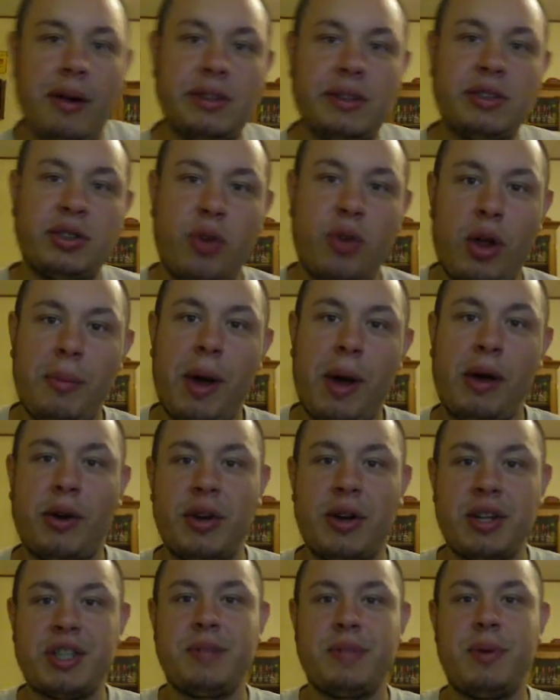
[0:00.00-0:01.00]
It's all about
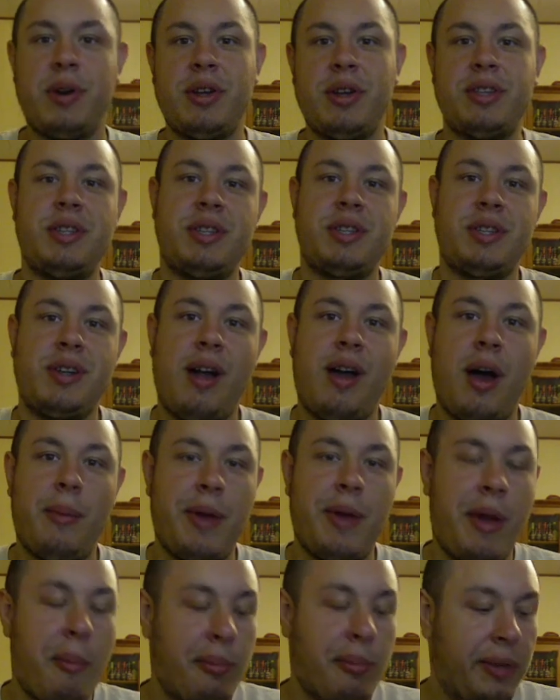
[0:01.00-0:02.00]
good experiences and
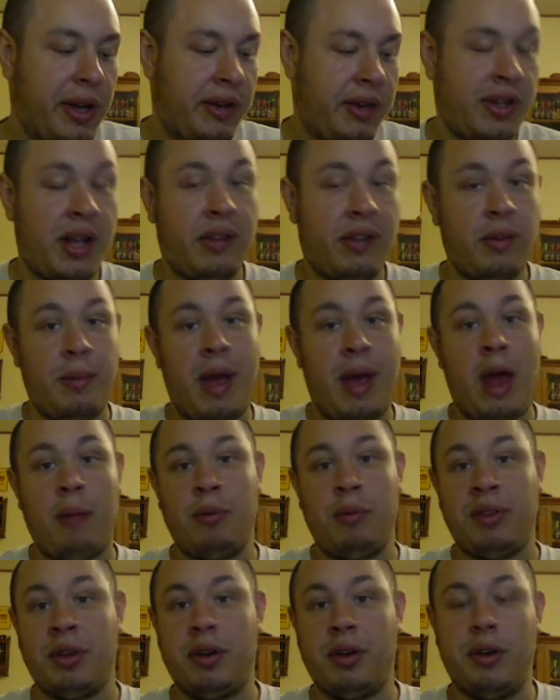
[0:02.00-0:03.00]
comedy, and you take the bad
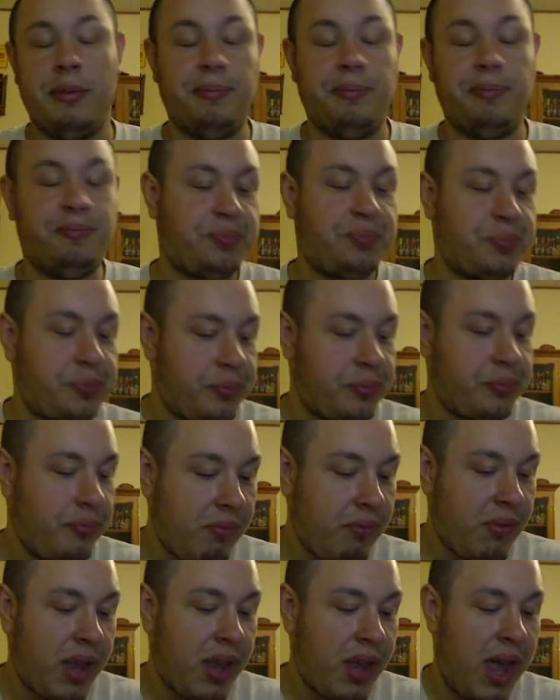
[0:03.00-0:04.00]
with the good.
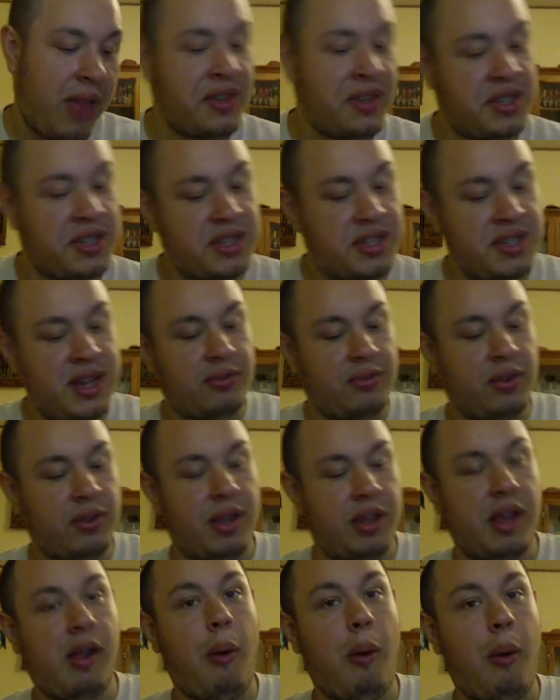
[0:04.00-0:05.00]
And this is
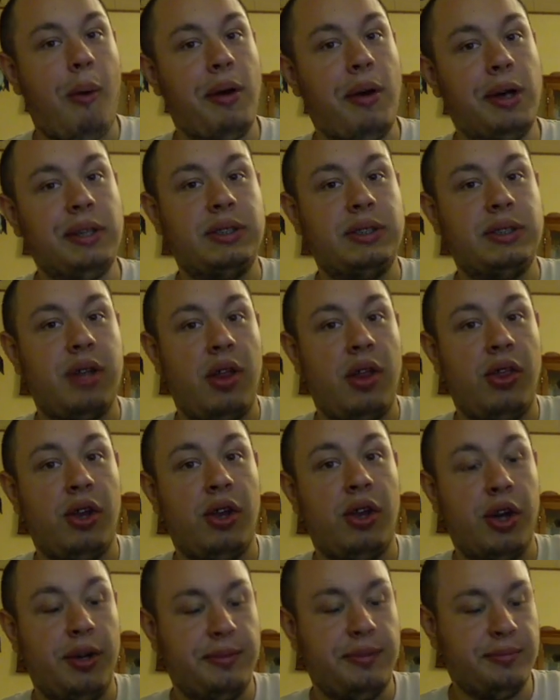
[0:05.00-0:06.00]
definitely the
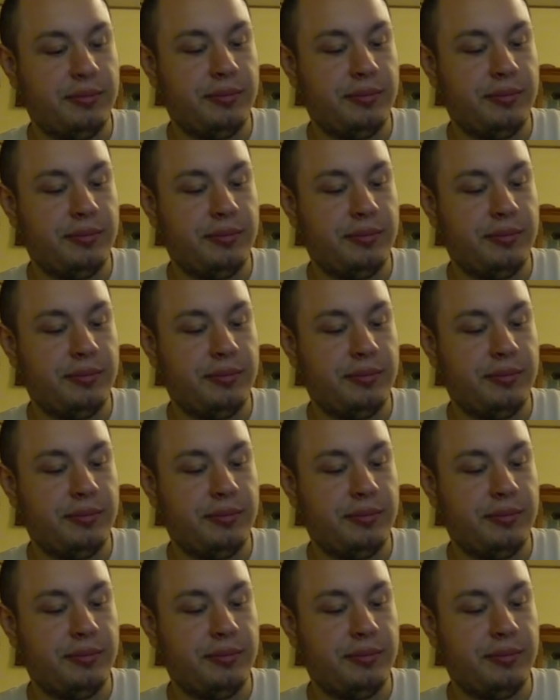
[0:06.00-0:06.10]
good.